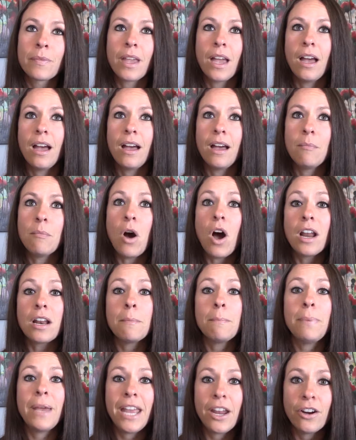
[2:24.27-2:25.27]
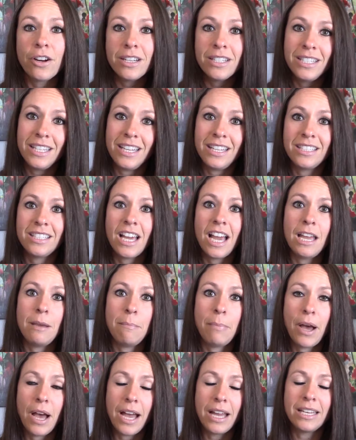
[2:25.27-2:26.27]
on a parenting type
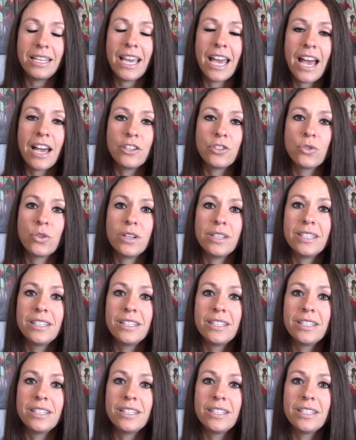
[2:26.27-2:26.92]
podcast